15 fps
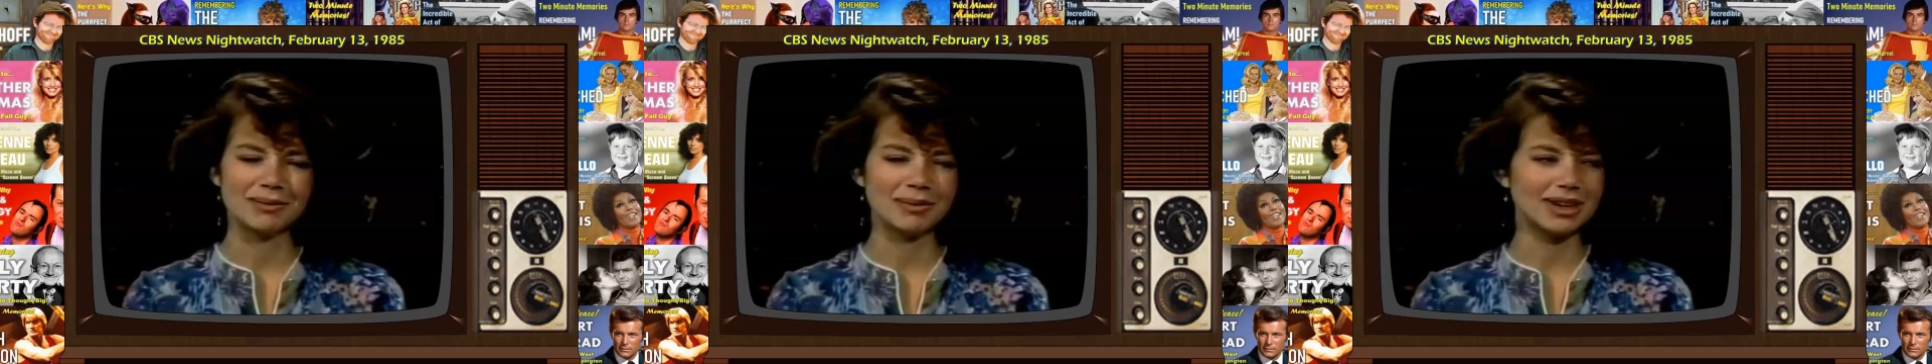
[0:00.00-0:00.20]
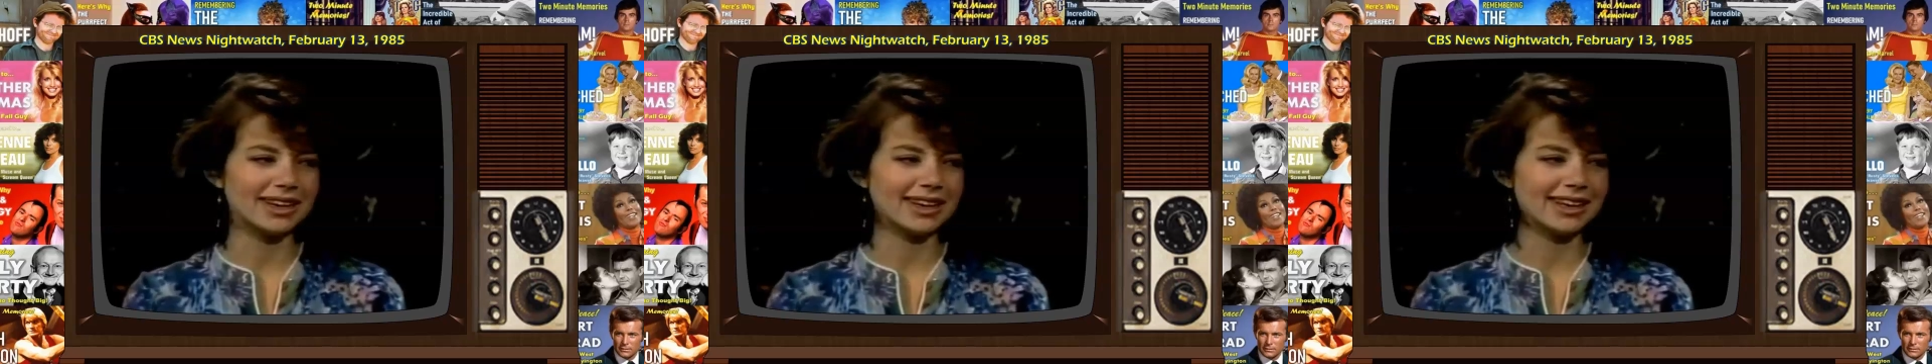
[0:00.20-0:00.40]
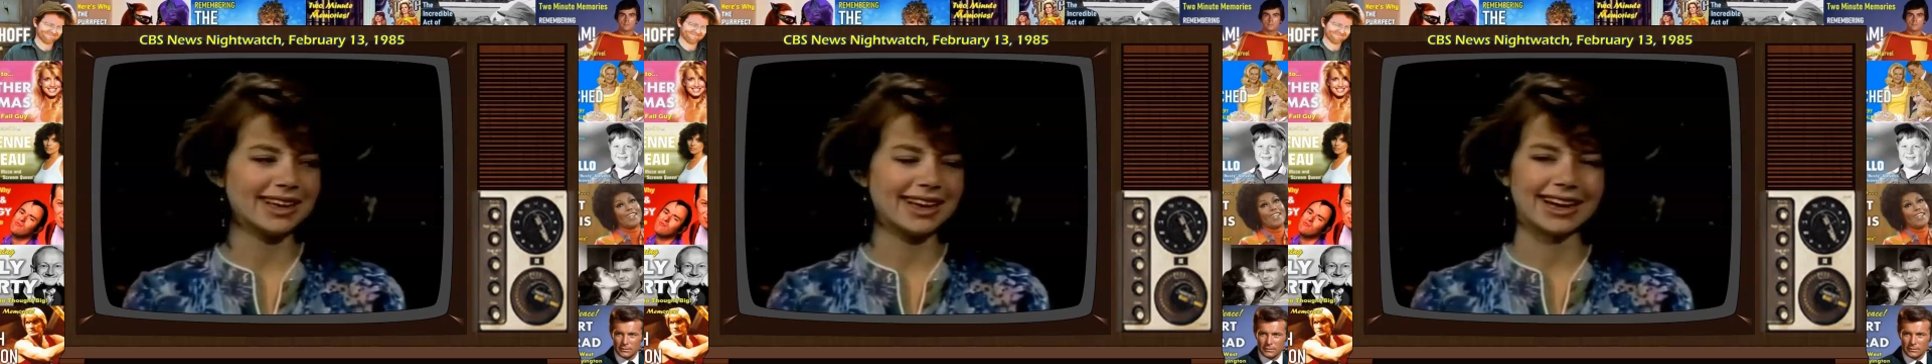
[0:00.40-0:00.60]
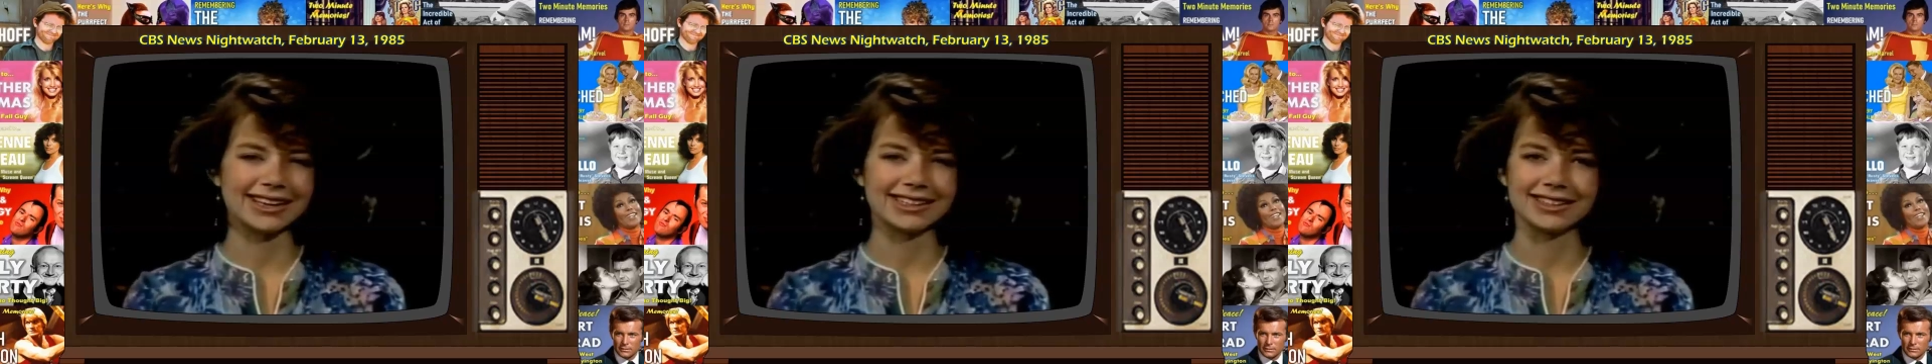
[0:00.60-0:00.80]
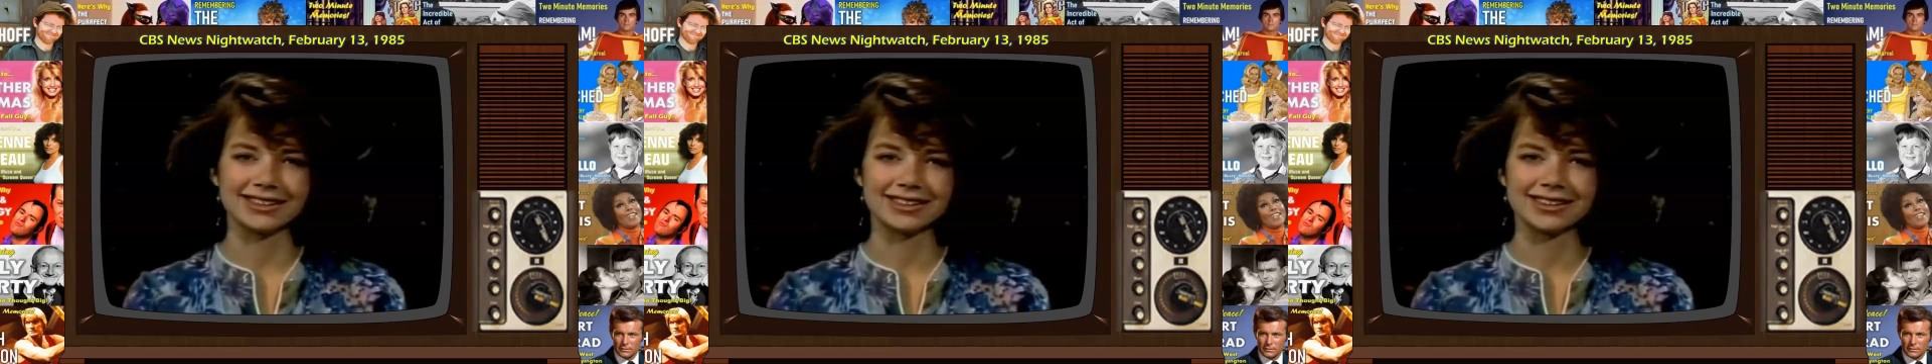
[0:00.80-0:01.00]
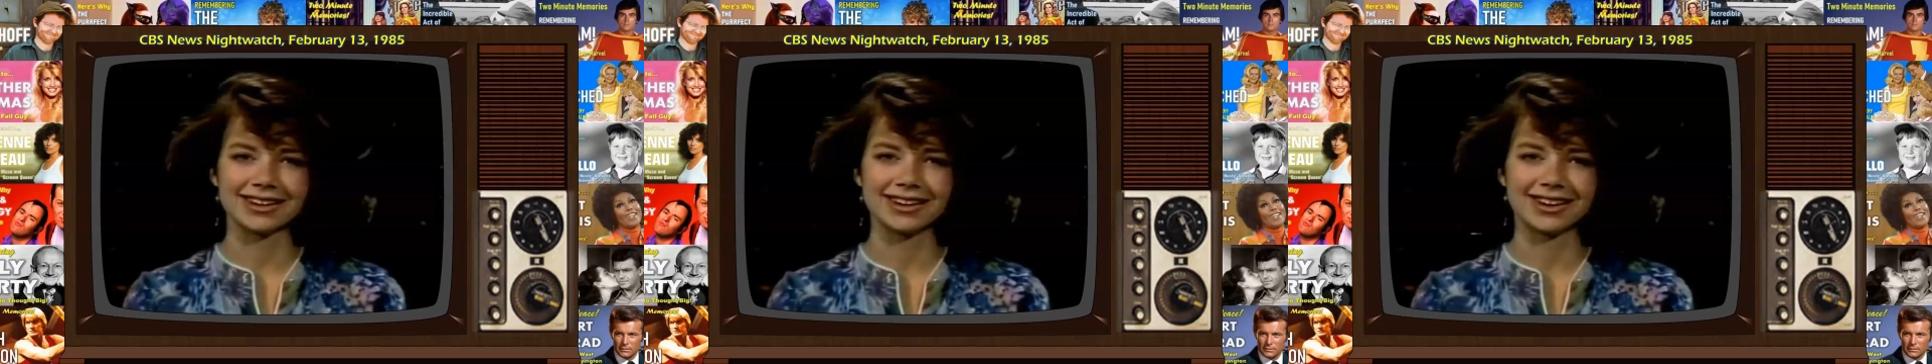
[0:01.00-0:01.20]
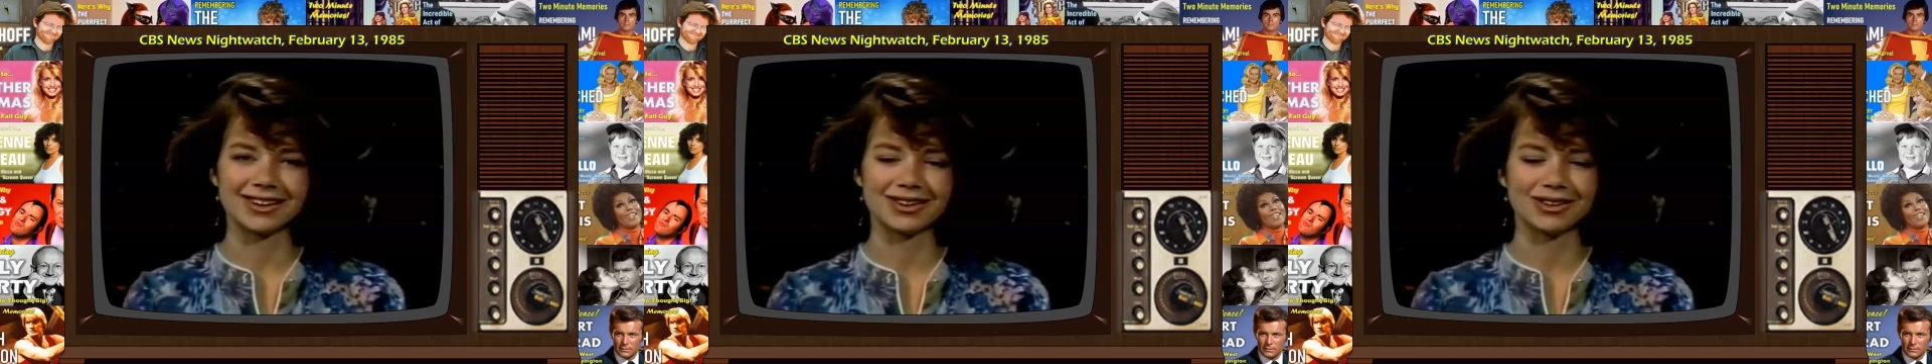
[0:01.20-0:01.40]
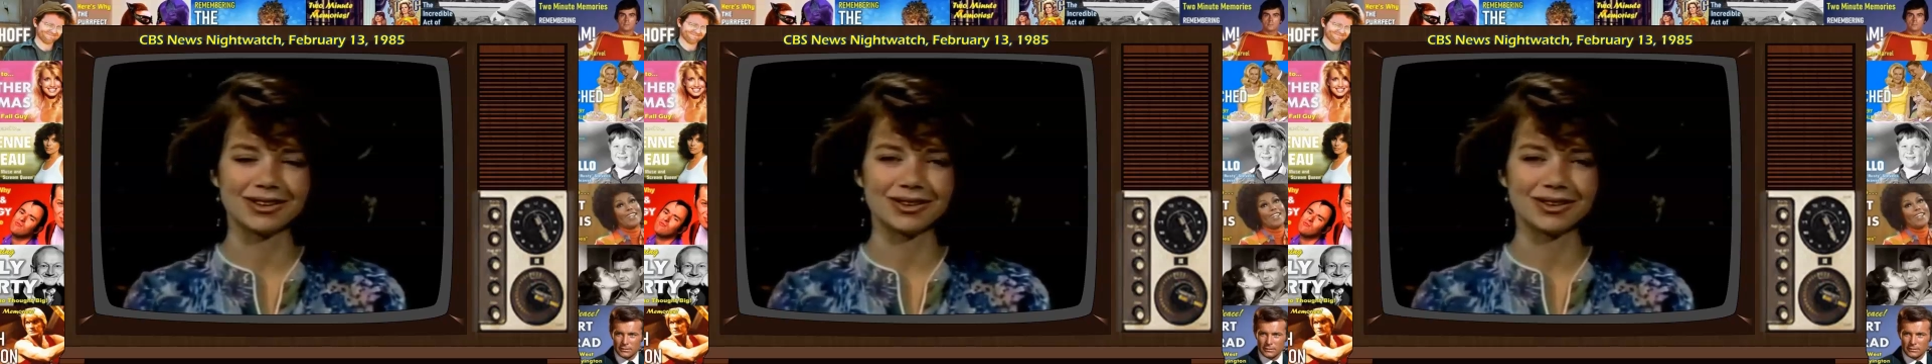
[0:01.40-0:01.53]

I mean, gosh, he's going to go